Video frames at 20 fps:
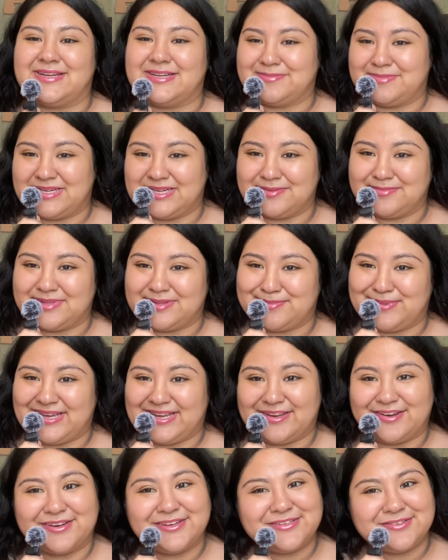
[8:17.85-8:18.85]
how to become the
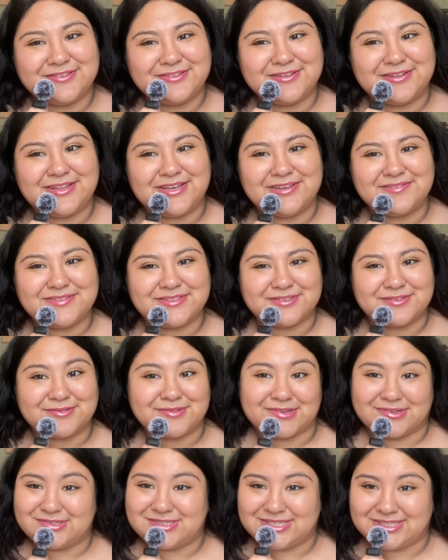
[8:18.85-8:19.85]
main character in your life, so
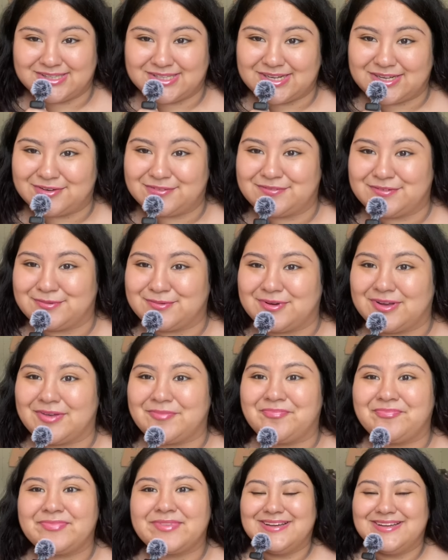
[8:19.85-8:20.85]
go check that out if you want.